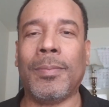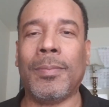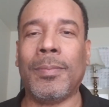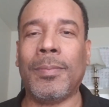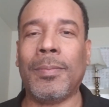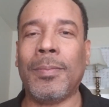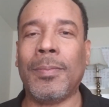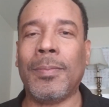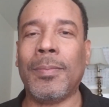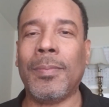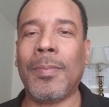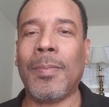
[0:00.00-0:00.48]

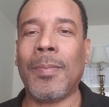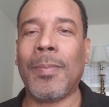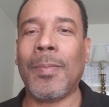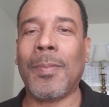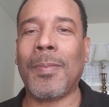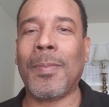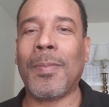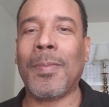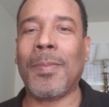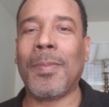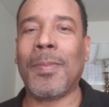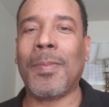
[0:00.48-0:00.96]

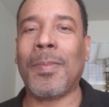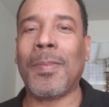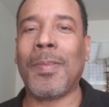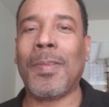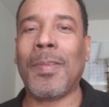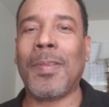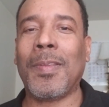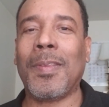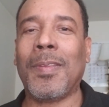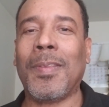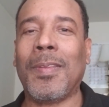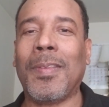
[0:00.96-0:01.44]

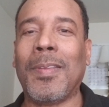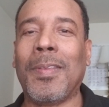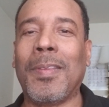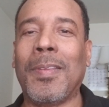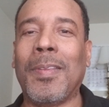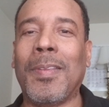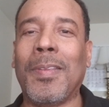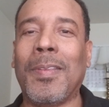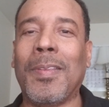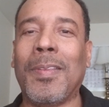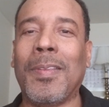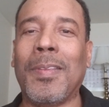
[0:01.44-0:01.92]

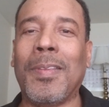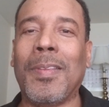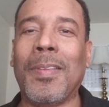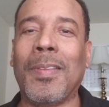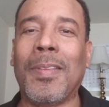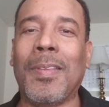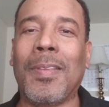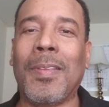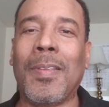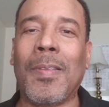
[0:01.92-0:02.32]
(no one is talking)